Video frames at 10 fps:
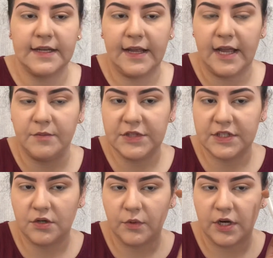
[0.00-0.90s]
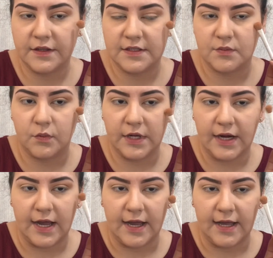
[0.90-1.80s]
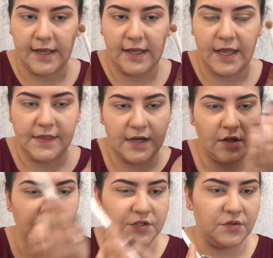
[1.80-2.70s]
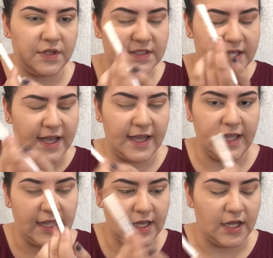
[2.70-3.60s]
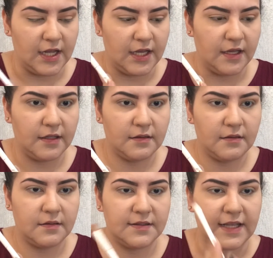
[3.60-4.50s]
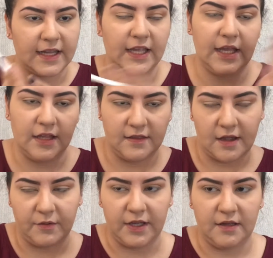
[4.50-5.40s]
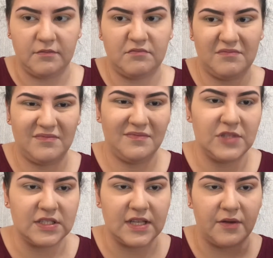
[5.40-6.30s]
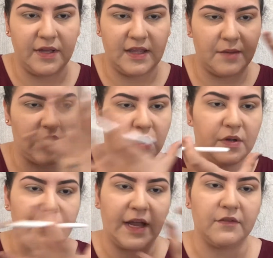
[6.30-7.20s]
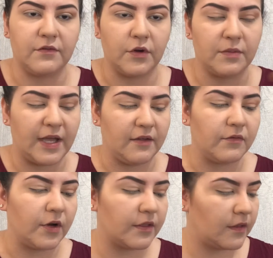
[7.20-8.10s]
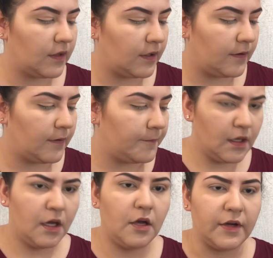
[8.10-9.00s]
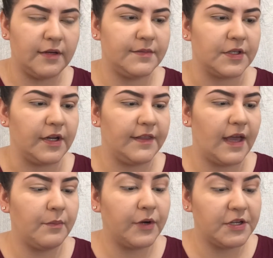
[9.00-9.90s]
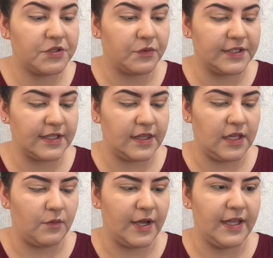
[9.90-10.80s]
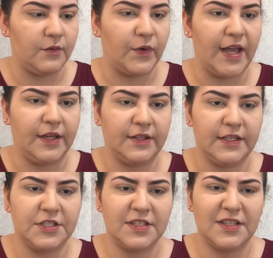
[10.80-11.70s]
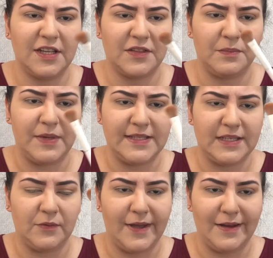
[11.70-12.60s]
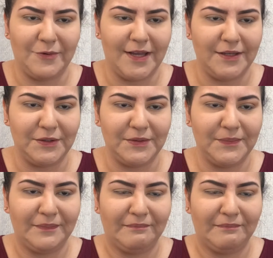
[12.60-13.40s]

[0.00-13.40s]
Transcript: and I am just going to work on this one eye and then I'll do this eye uh, second that way just that way I'm not going back and forth back and forth oh and I'm sorry that brush was the wet and wild it's just like the basic wet and wild